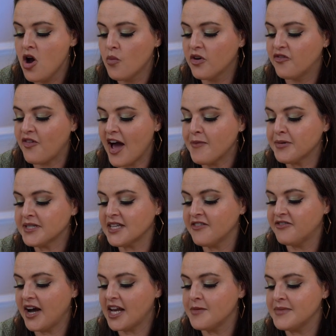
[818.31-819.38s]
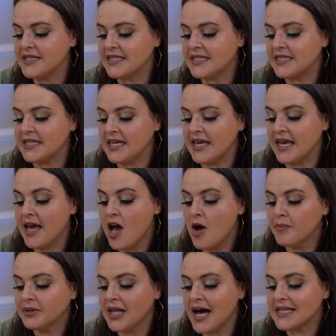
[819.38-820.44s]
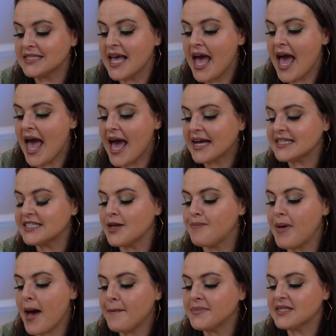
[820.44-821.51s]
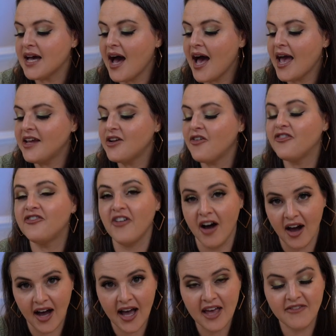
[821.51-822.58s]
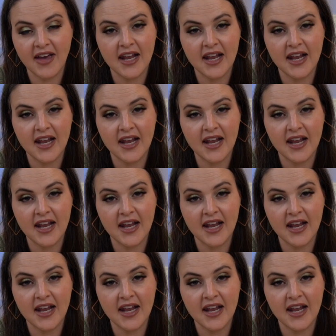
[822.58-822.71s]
with 5% vitamin C plus hexapeptide 5,